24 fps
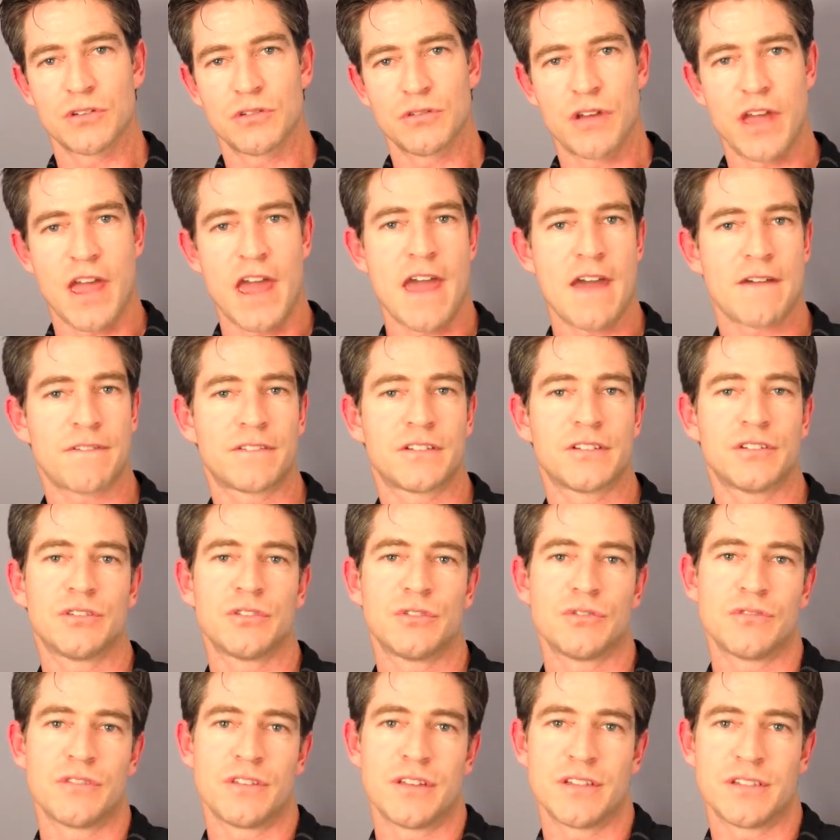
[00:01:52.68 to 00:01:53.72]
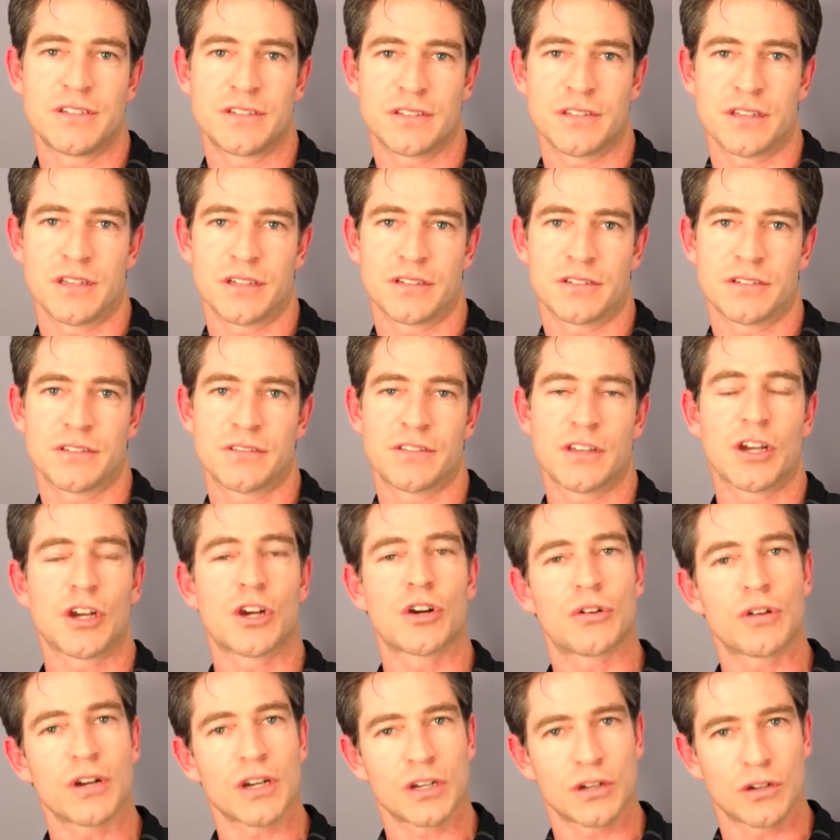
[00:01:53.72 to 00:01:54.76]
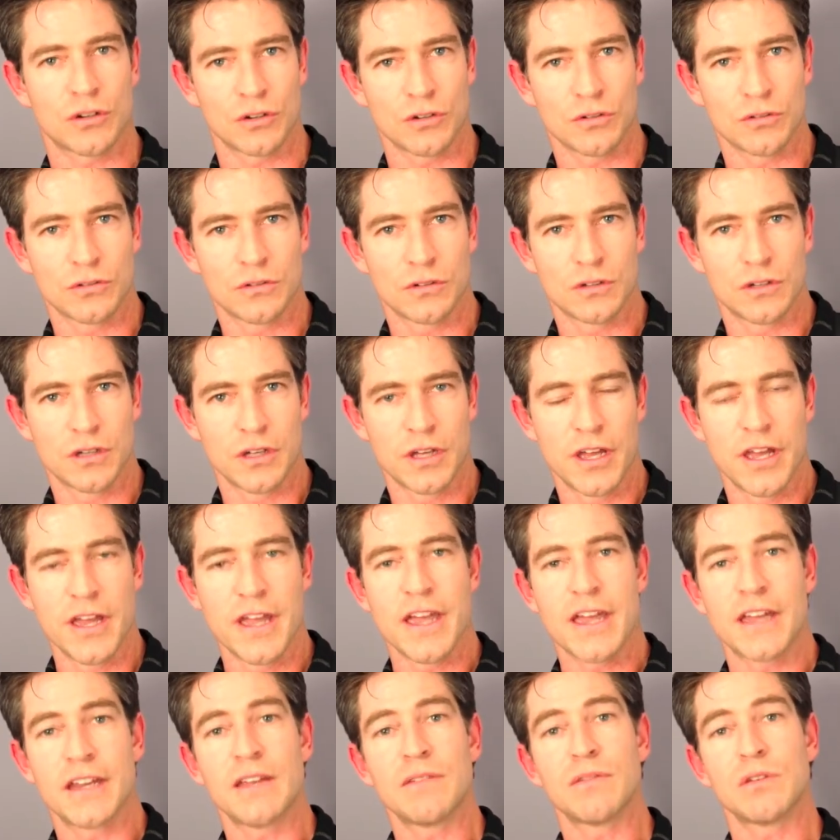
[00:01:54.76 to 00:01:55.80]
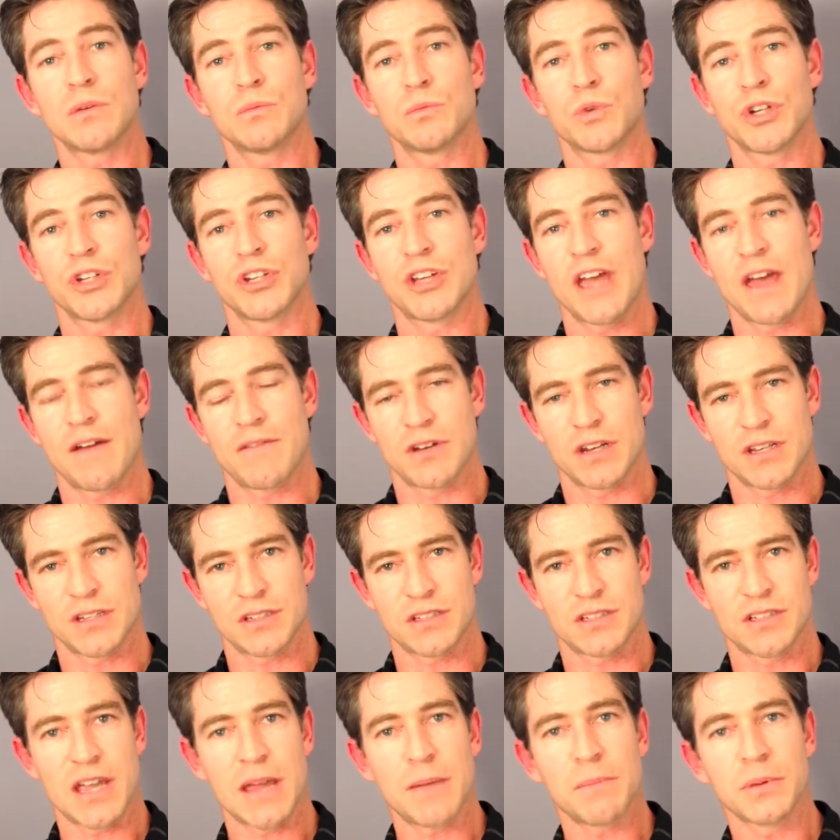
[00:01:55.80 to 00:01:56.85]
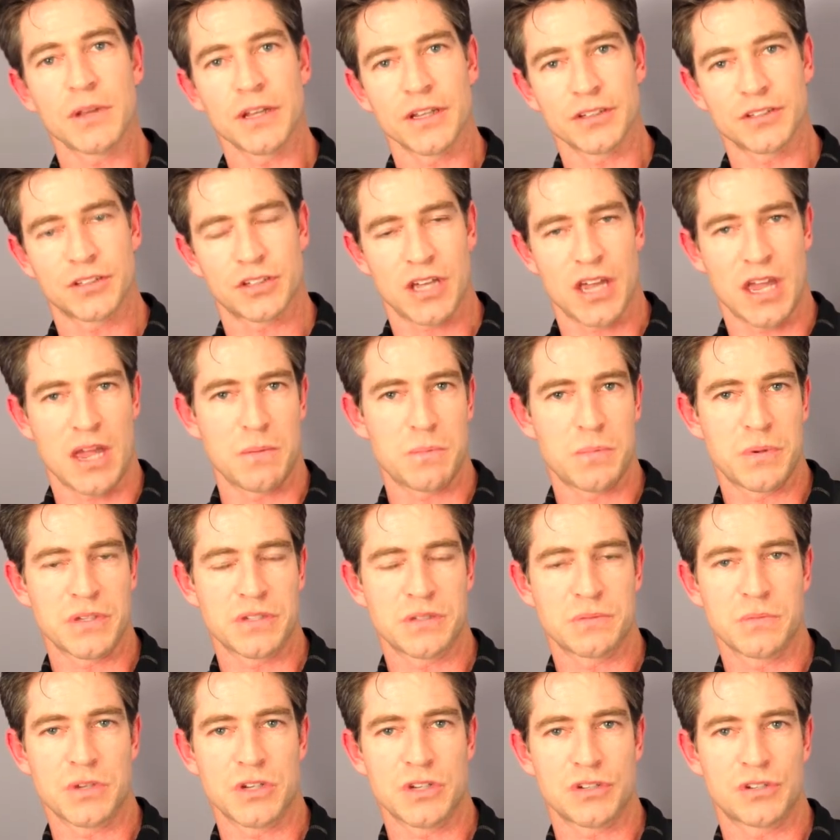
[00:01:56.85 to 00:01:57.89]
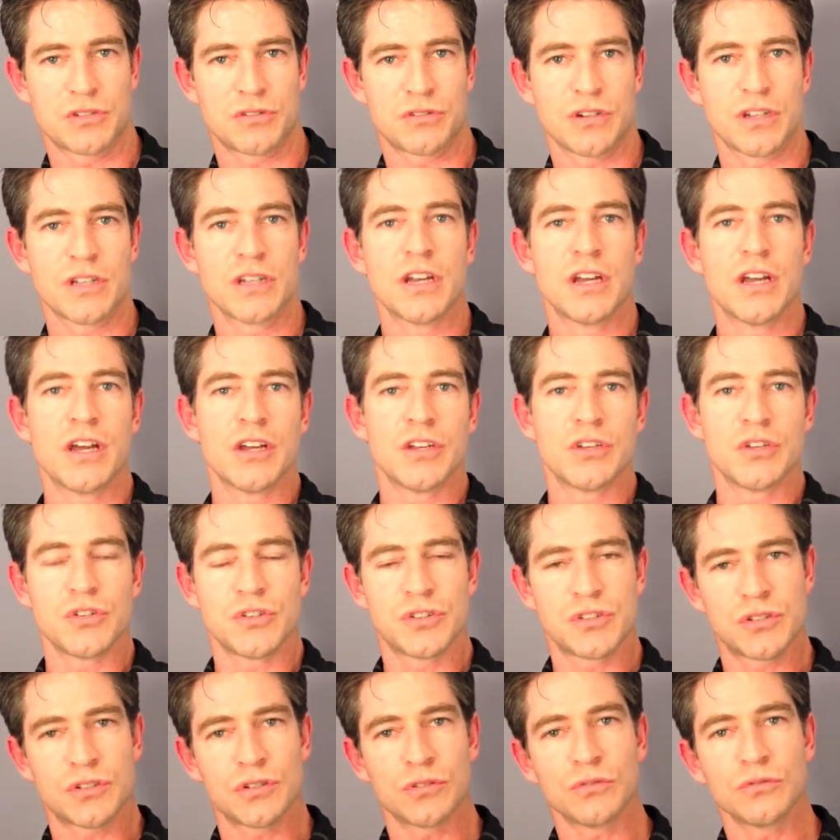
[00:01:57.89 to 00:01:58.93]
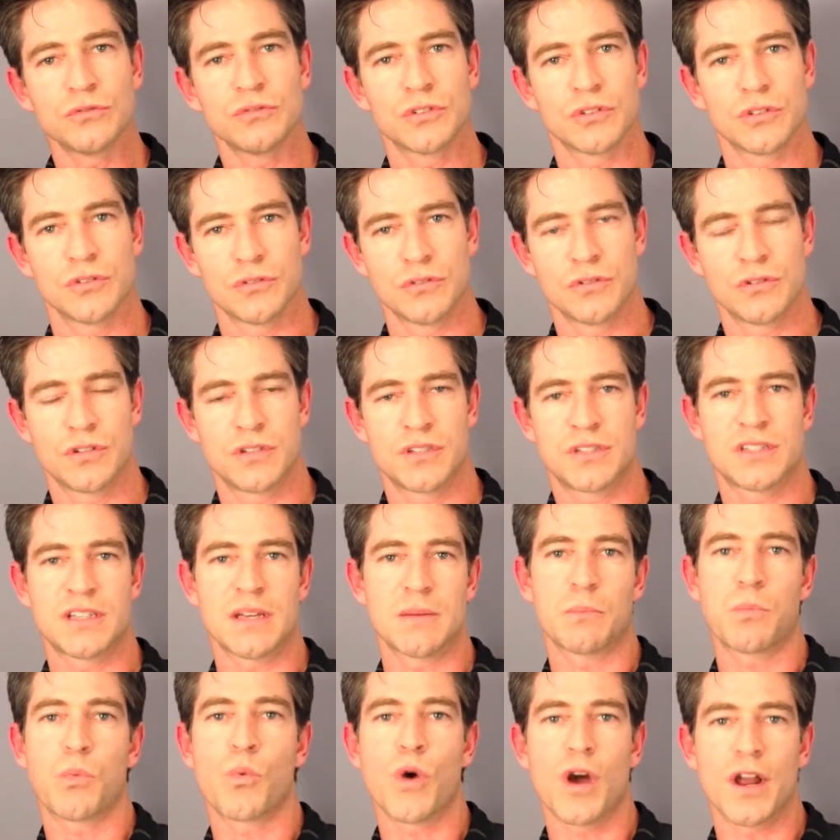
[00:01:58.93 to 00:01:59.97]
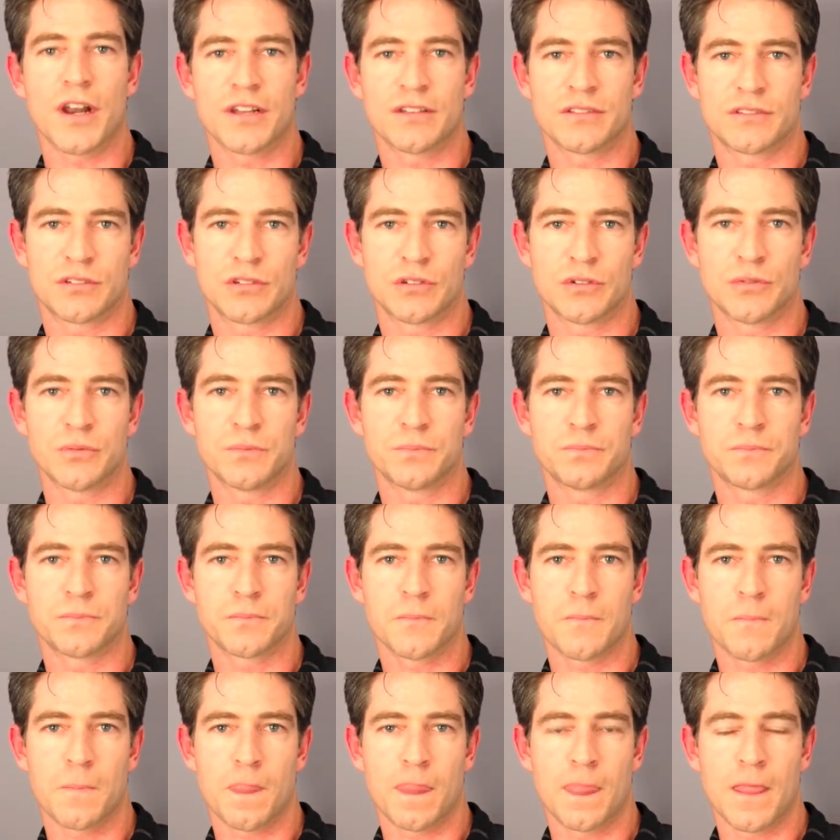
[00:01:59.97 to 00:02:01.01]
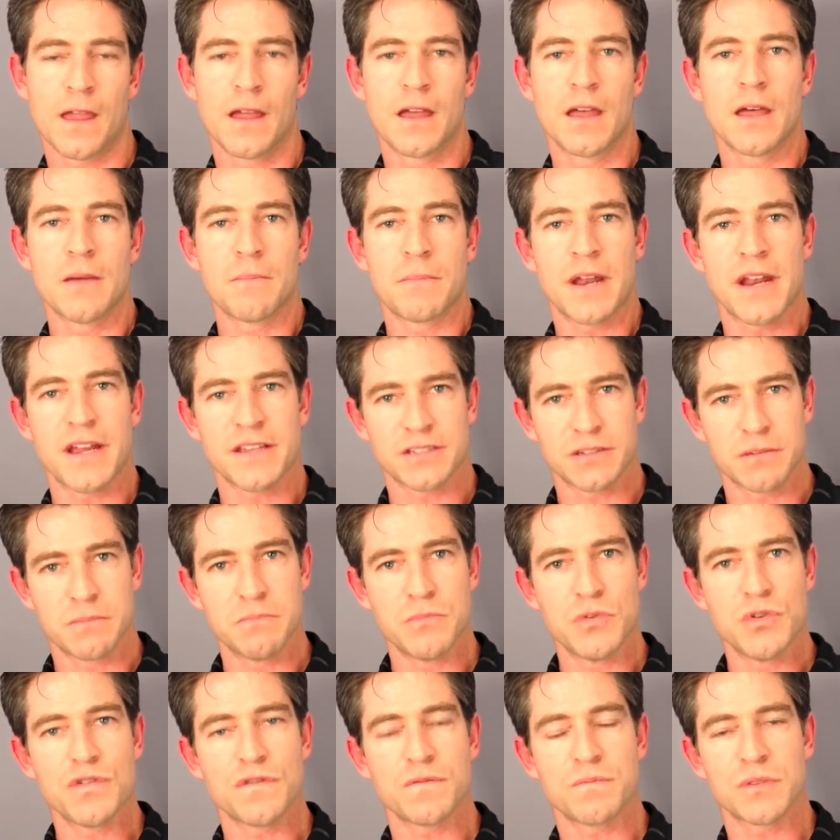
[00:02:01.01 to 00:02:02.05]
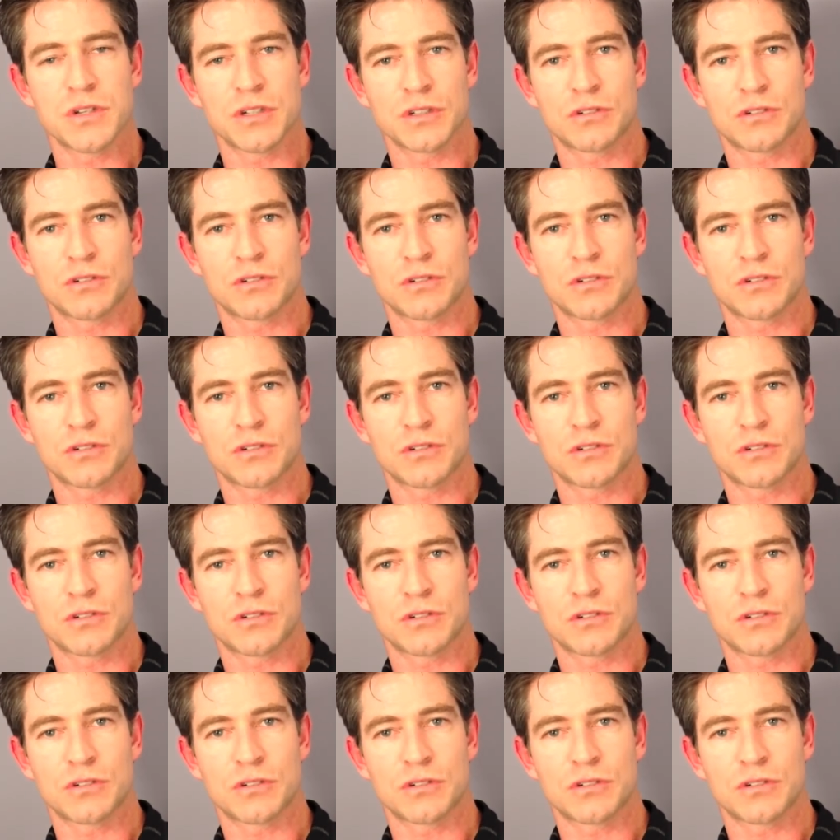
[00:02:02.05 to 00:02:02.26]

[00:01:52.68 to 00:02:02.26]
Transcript: you have to do these things. They're critical. And even when you have an established campus ministry, you still do step 1 and 2. But as a movement